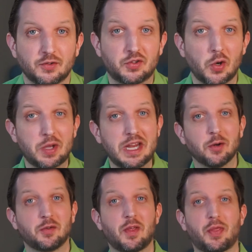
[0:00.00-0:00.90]
So
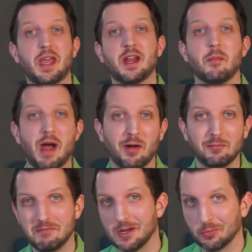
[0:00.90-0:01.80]
here's the thing
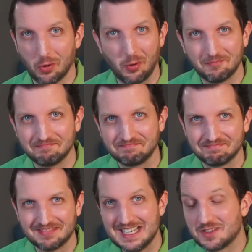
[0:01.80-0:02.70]
about B-roll.
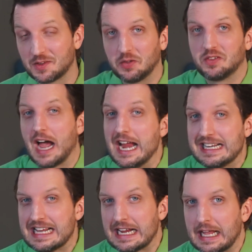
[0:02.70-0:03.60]
It's the
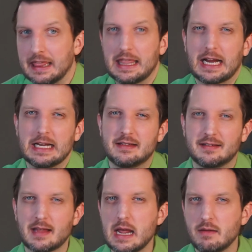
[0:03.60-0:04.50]
sidekick that can
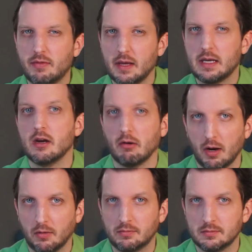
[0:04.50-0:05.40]
save the
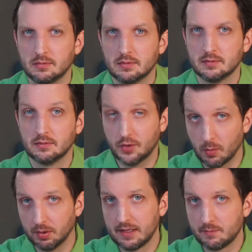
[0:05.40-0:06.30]
hero. Don't
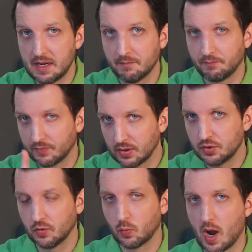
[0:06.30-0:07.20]
believe me?
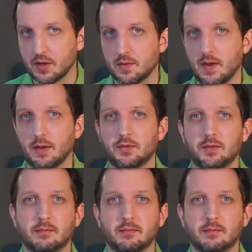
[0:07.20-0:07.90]
Just watch this.